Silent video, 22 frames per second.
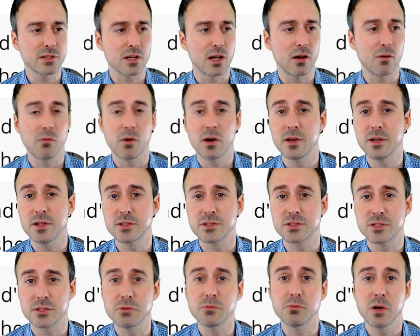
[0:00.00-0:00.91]
Uh, one
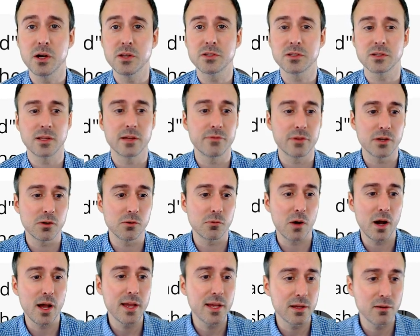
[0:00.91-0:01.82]
is you want to live in
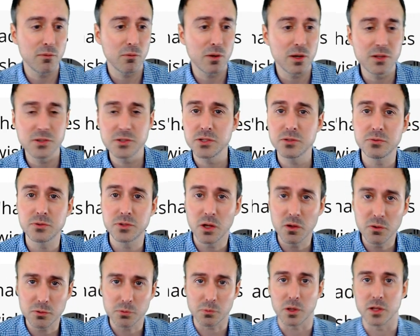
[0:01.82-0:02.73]
Hawaii, and one is you
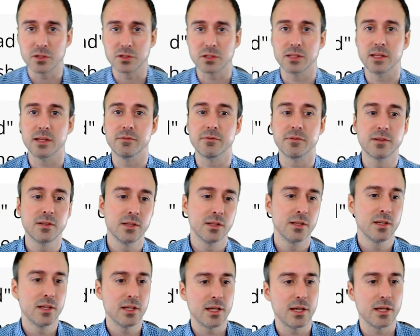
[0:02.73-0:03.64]
don't want to live
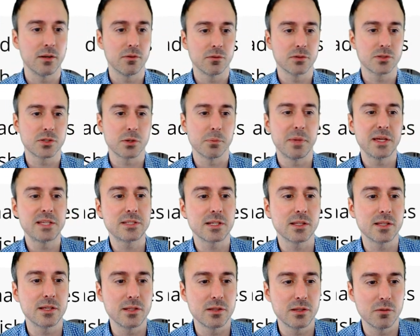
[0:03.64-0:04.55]
in. So
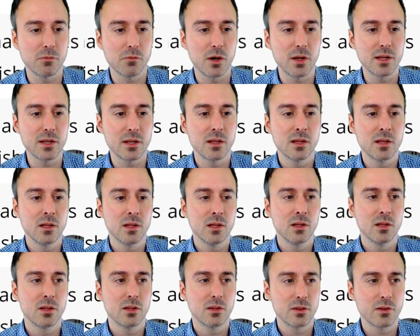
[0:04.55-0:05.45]
basically, the one,
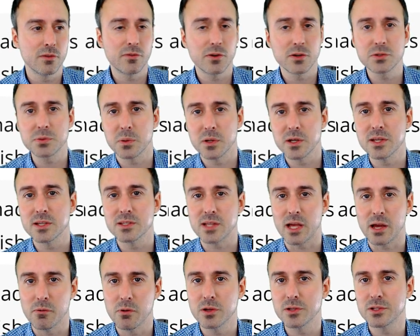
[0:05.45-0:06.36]
the first one is
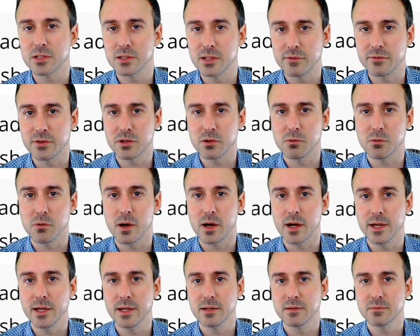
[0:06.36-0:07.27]
I want to live in
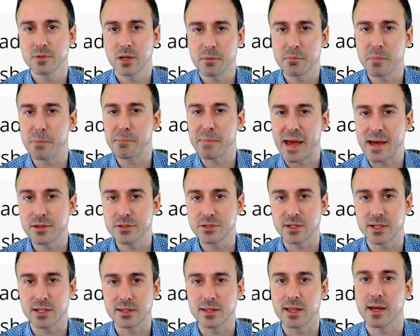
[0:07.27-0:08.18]
Hawaii. I'm
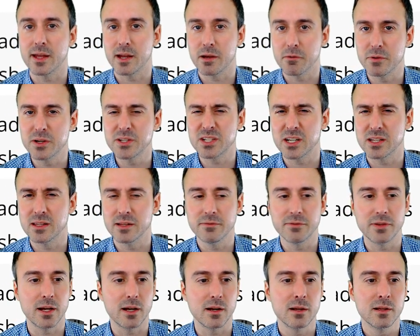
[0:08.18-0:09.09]
imagining that. I wish I lived
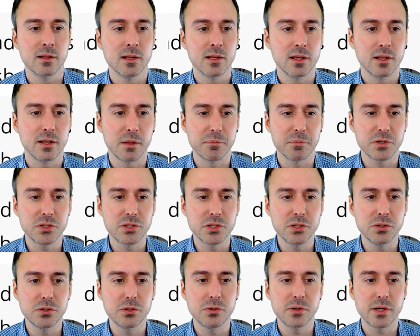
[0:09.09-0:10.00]
there. Number
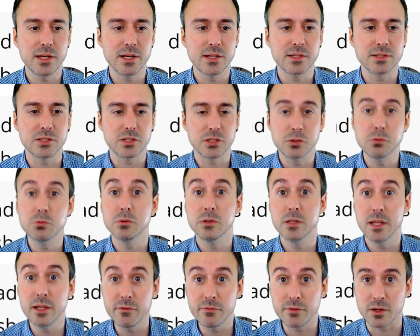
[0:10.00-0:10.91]
two is you
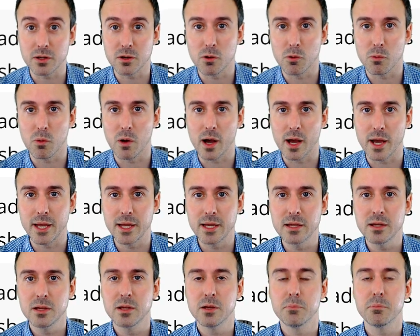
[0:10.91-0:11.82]
live in Hawaii,
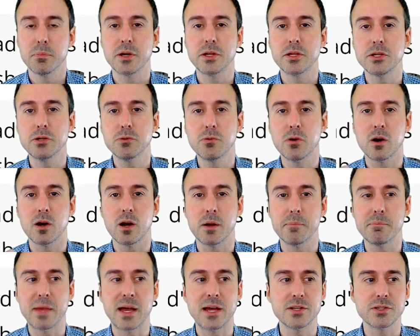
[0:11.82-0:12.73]
but you are
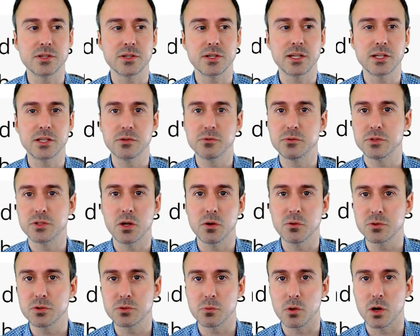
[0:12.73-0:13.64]
imagining you
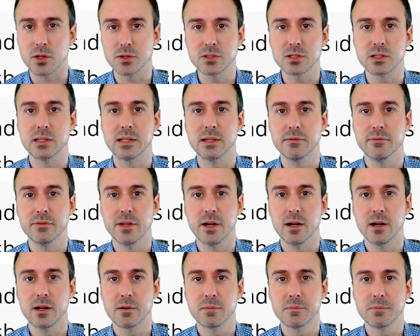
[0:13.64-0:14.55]
don't want to live
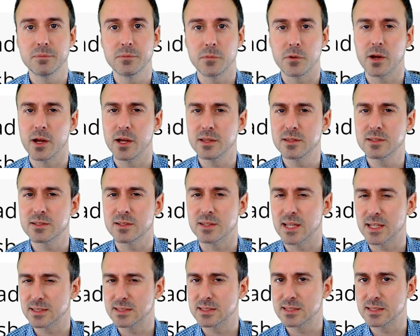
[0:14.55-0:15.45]
there. All right. So
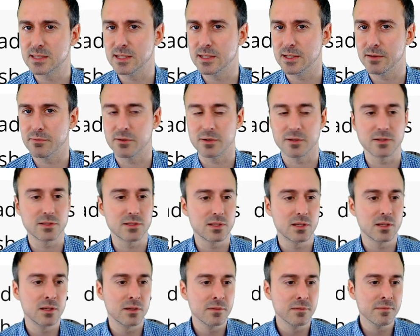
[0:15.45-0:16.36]
that's the difference.
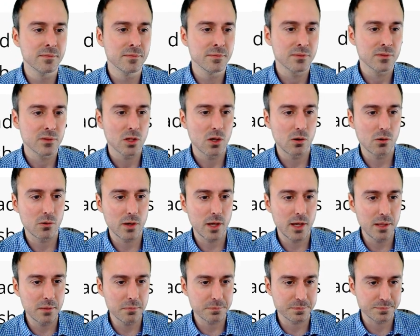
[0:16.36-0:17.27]

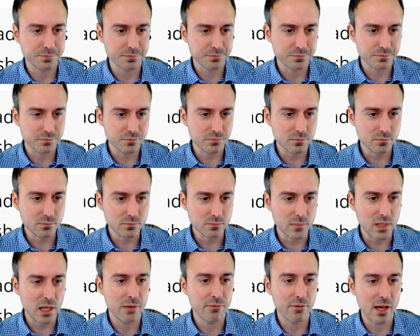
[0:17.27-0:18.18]
Okay
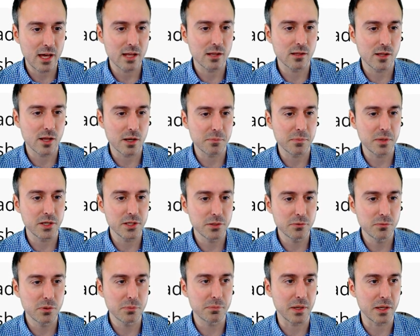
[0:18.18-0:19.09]
if I had a lot of money, you
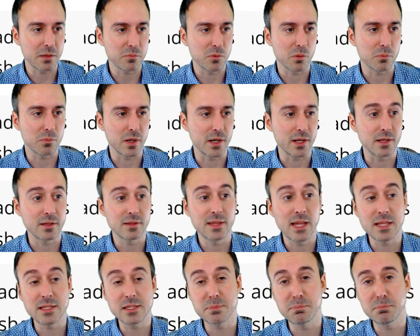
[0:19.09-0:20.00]
would make more money.
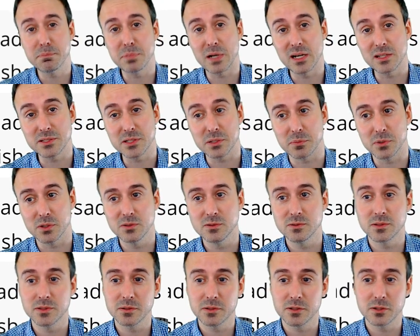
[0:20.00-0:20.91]
That's possible.
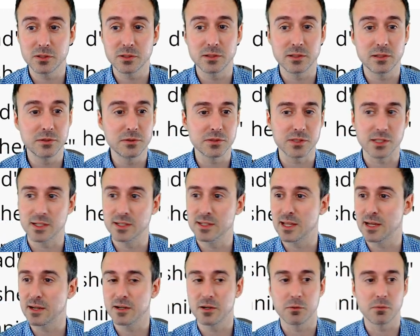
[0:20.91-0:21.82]
You could lose it.
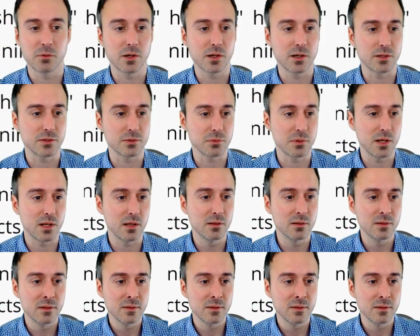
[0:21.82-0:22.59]
That could work as well.